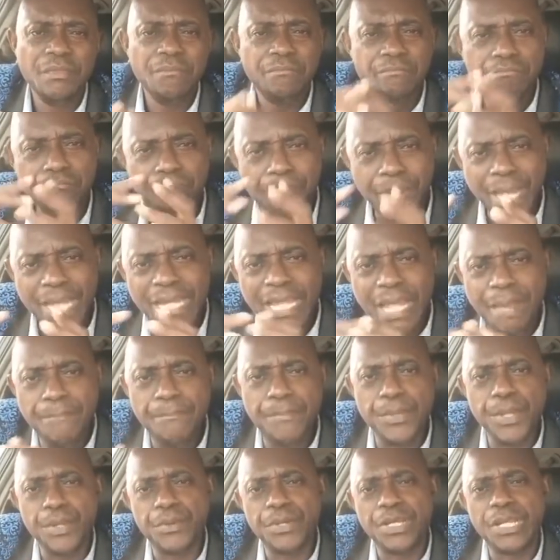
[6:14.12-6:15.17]

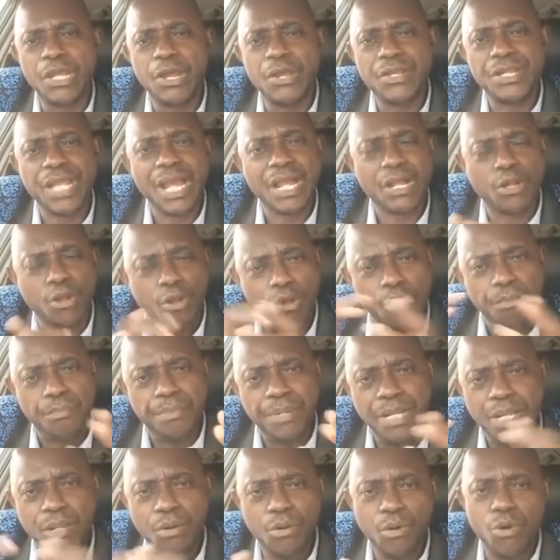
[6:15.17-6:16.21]
Bedeburi, another
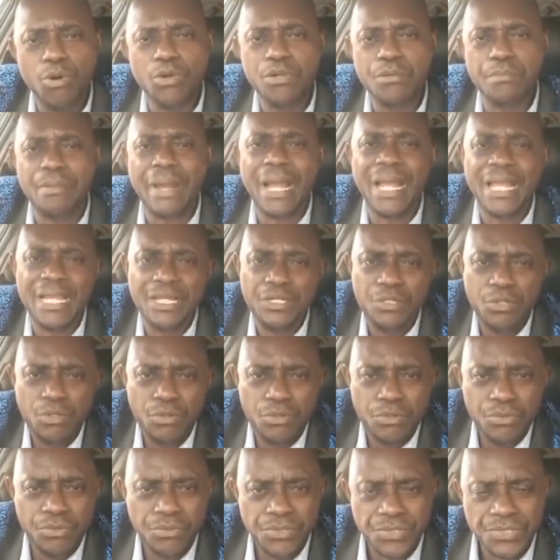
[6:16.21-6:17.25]
company owned by
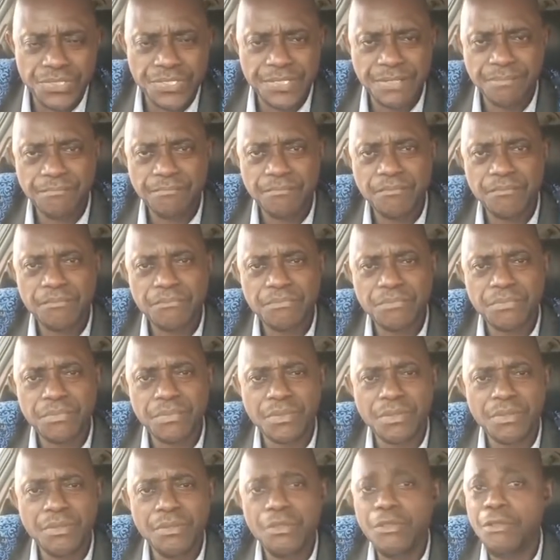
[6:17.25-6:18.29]
Edos.
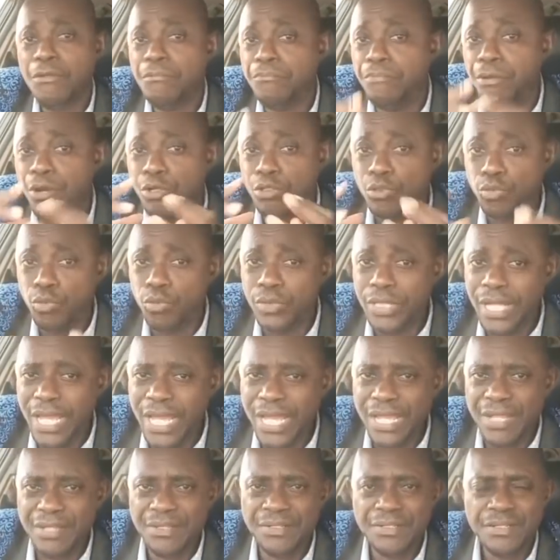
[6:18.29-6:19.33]
But
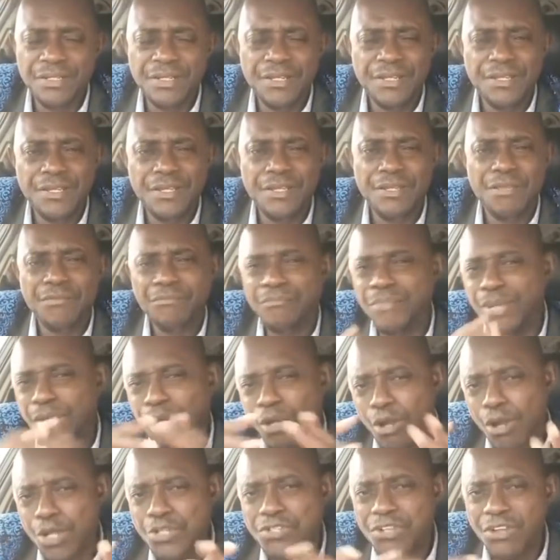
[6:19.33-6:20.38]
today,
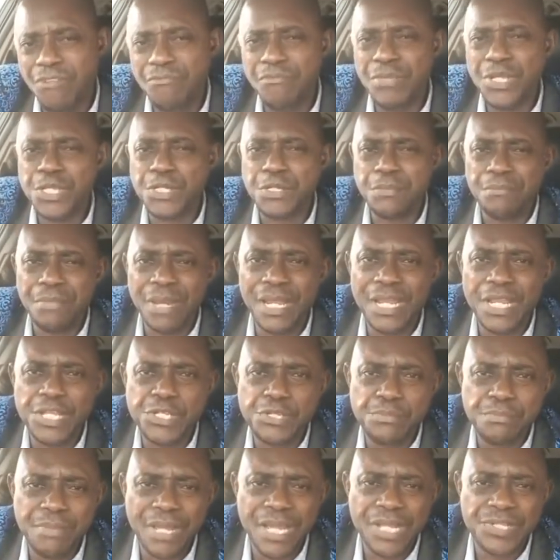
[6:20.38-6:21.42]
because of
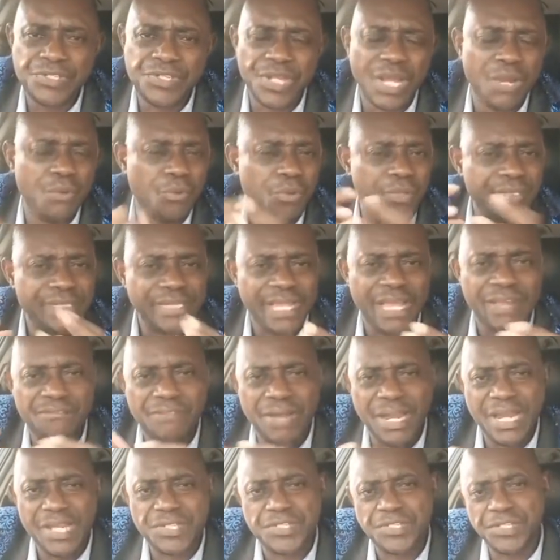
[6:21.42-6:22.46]
mismanagement and whatever
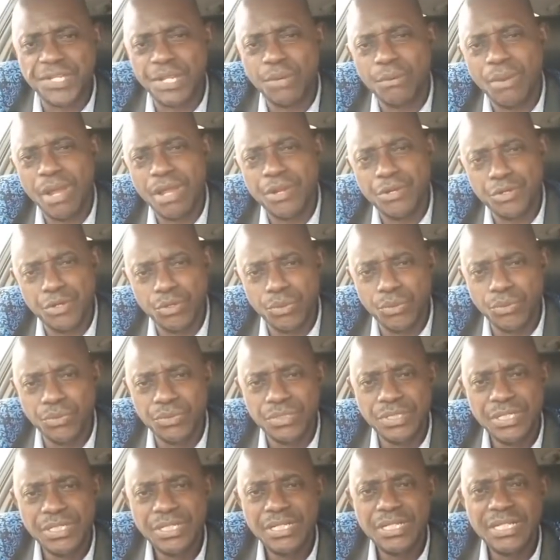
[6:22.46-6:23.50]
they say they want to do,
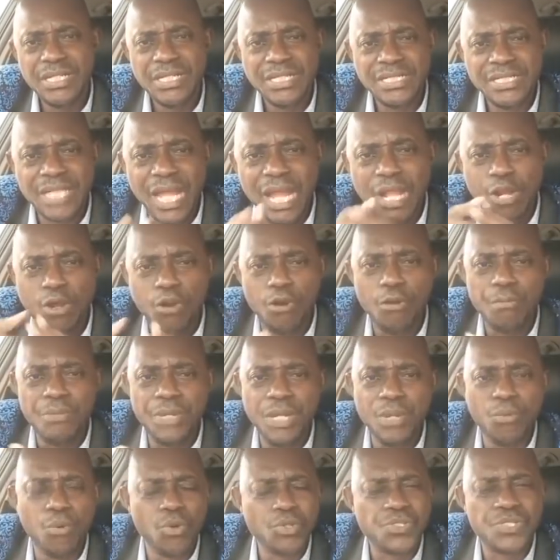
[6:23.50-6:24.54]
that company
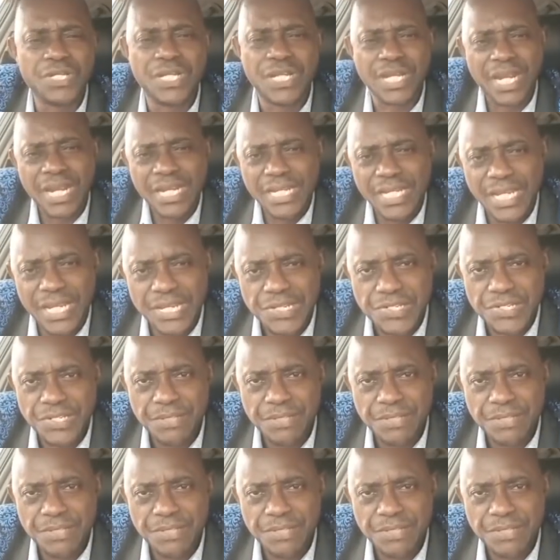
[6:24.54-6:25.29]
was grounded.